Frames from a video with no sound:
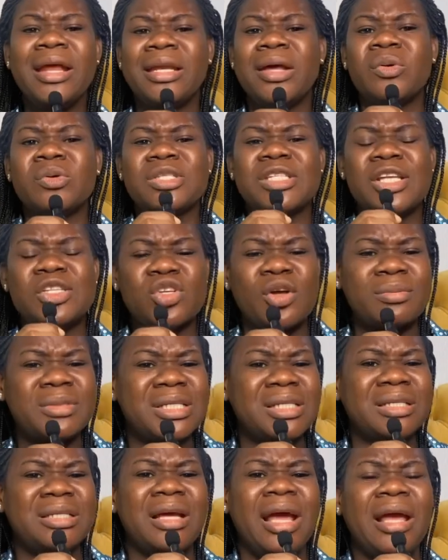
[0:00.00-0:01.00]
They will say
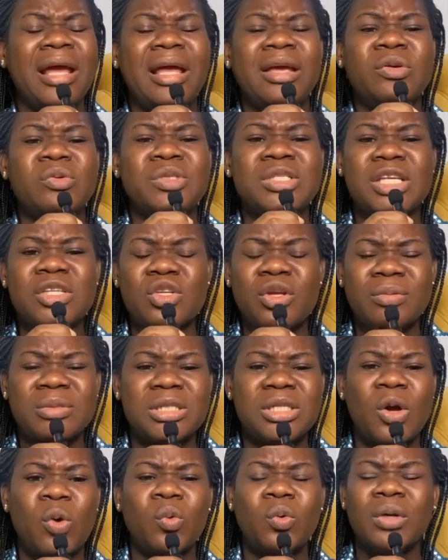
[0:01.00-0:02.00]
something, he will say
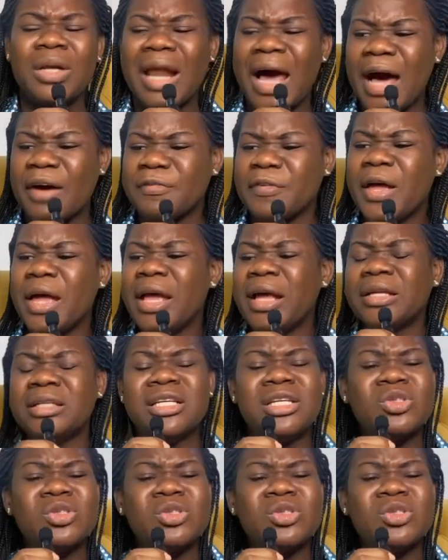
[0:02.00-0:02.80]
something, they will laugh.